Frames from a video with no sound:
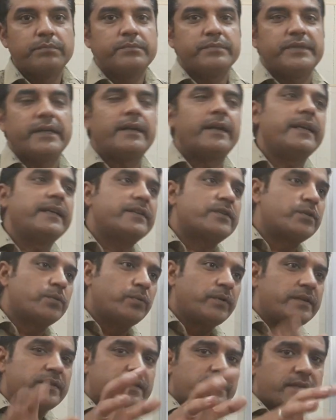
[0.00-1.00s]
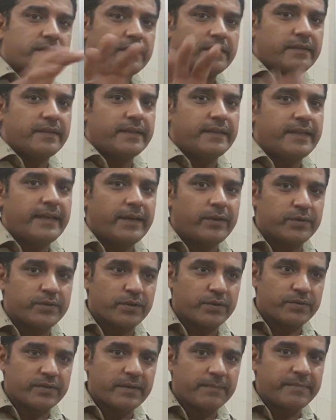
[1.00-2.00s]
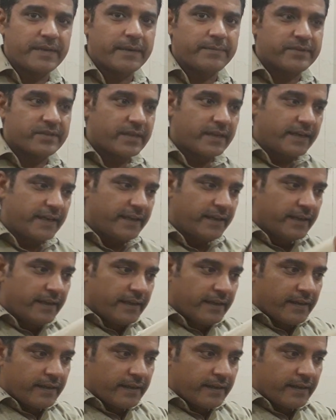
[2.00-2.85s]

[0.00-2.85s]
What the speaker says: Generally students, they also sometimes study,